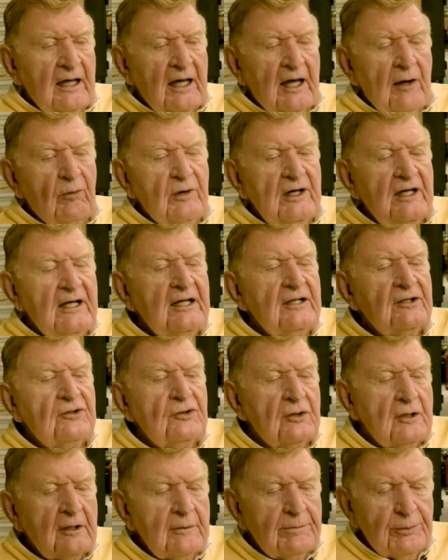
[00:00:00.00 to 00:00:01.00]
We need to
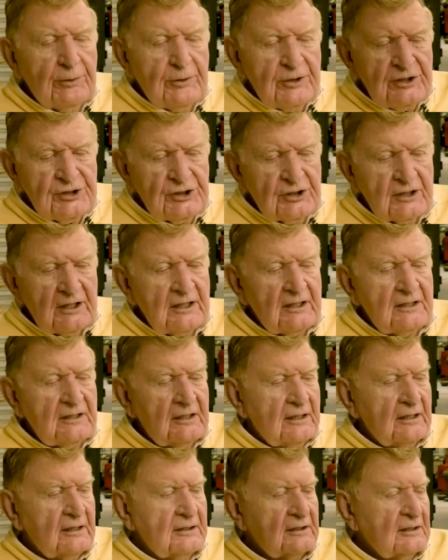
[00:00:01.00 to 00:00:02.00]
appreciate
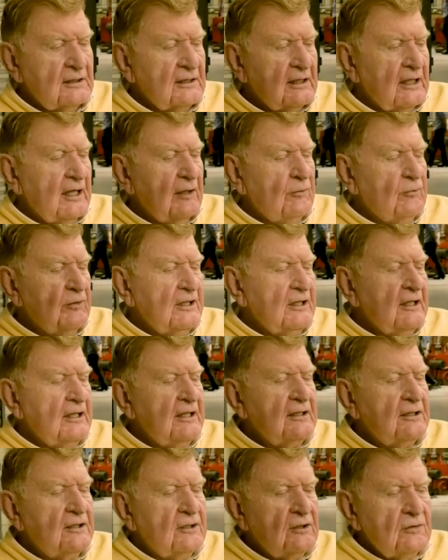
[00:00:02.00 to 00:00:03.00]
this and we
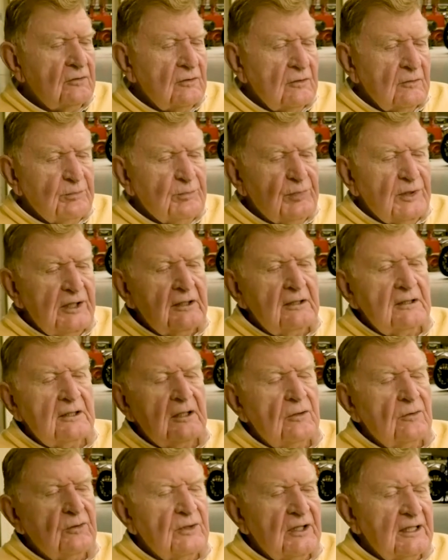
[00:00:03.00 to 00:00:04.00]
need to build
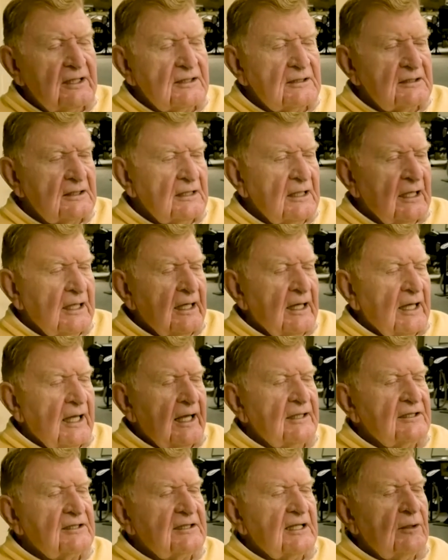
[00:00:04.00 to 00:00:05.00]
on this
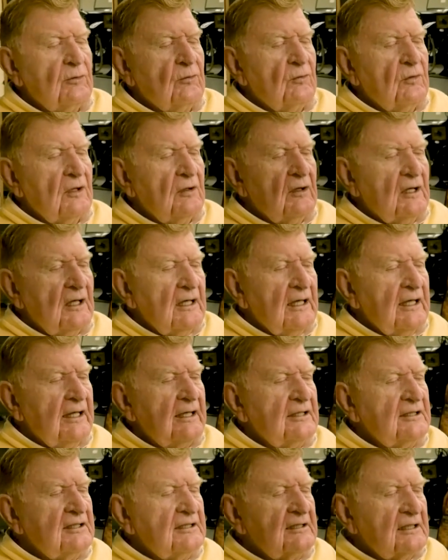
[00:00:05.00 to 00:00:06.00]
and say, let
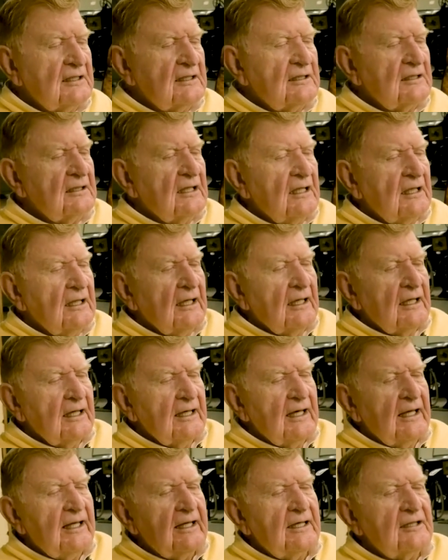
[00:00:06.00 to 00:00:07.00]
us,
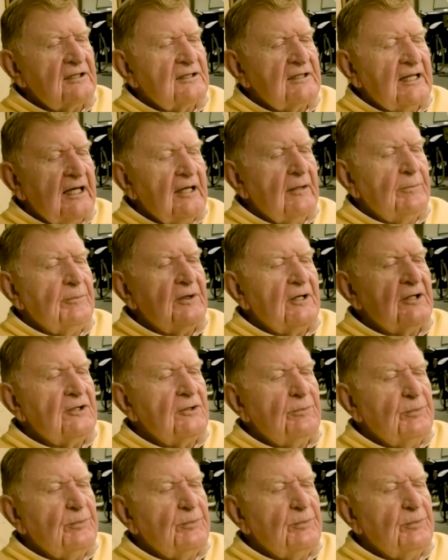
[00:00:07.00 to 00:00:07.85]
let us help other